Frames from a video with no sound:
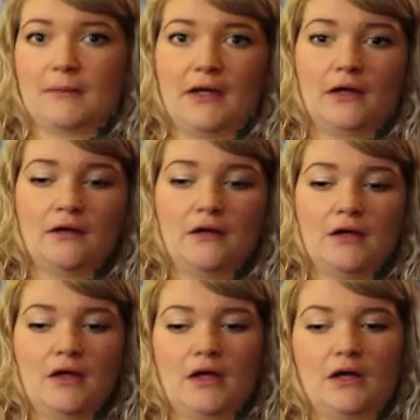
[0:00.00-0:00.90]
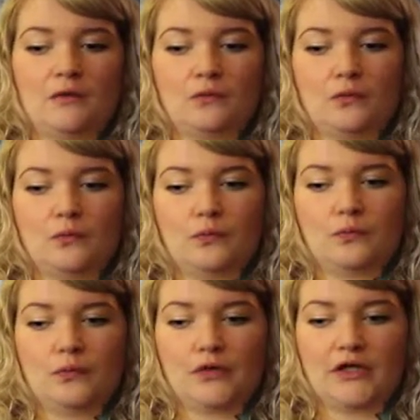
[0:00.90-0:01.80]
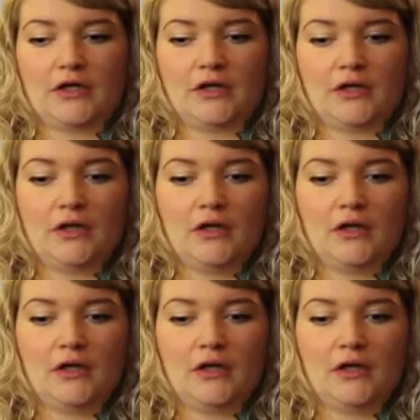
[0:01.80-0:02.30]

pain and putting